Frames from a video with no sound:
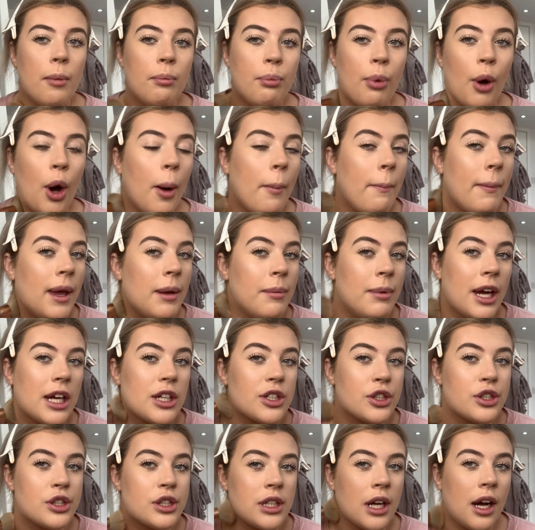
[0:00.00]
But maybe I
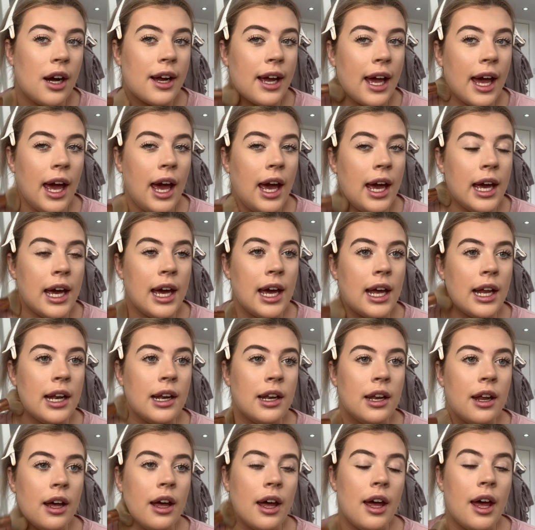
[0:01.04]
should start
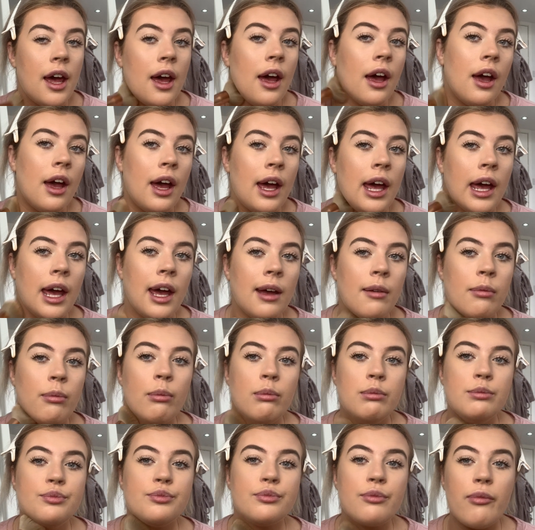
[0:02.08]
getting
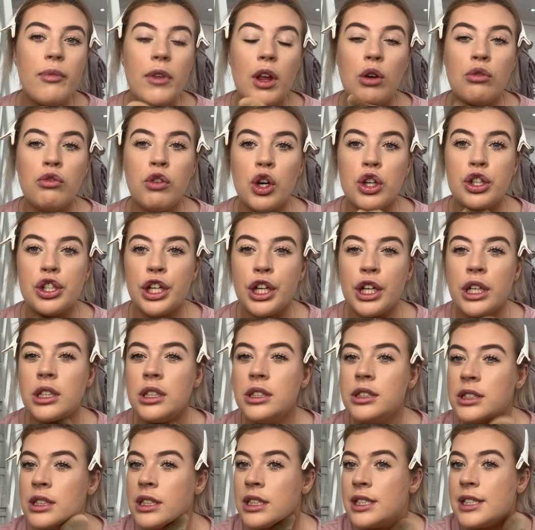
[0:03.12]

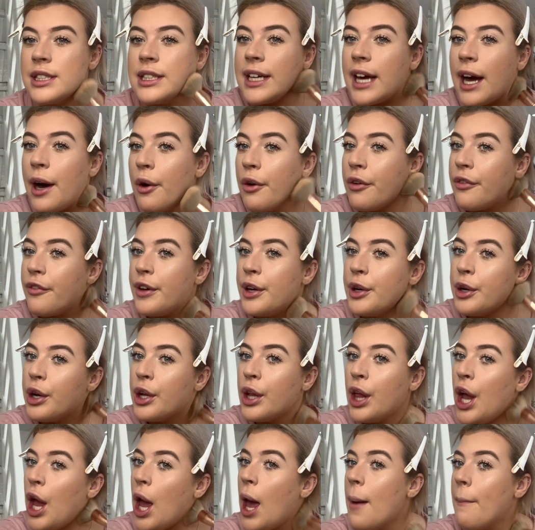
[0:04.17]
Russians and see how I
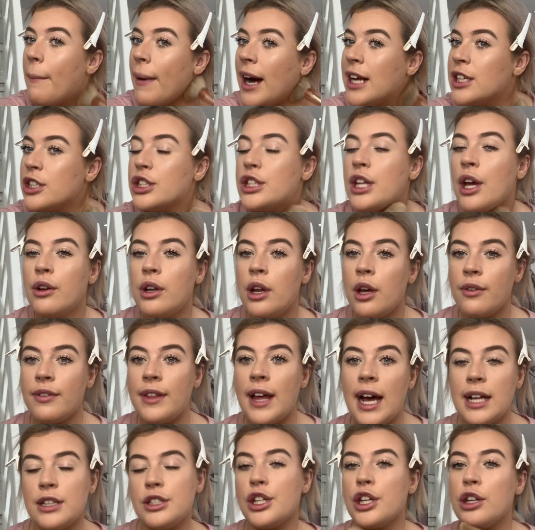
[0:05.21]
feel. But I just don't know if
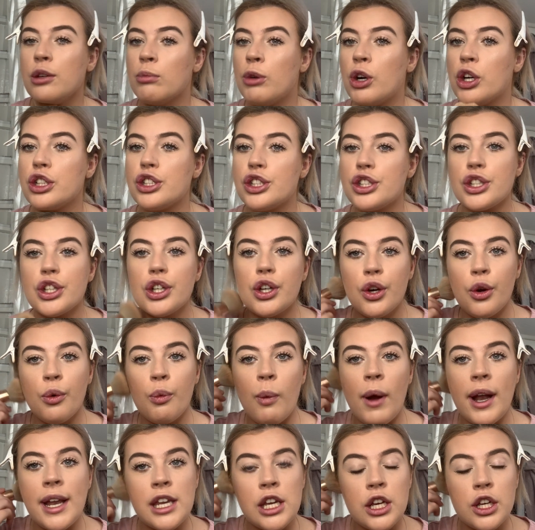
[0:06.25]
they're too much
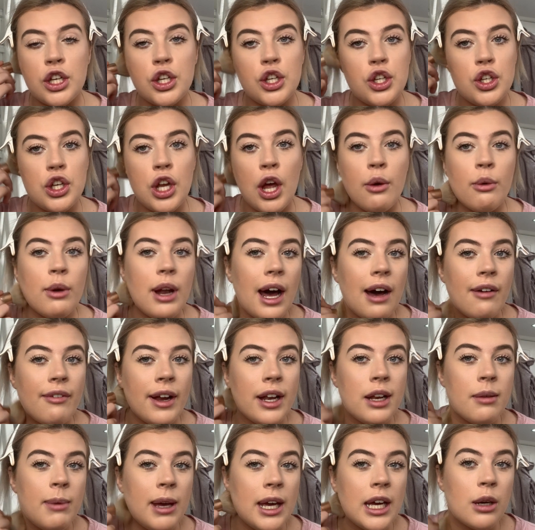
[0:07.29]
when you don't have
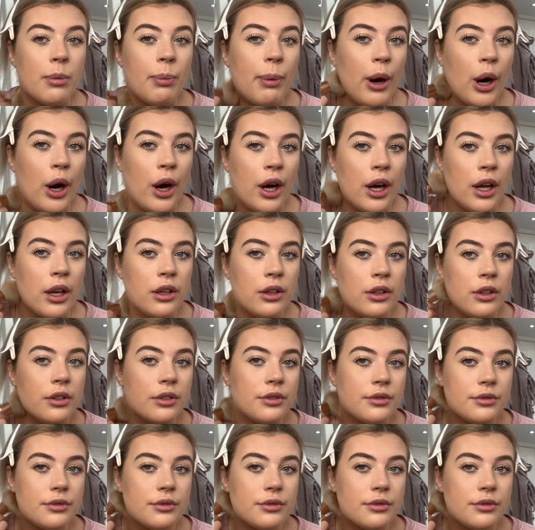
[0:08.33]
any makeup on.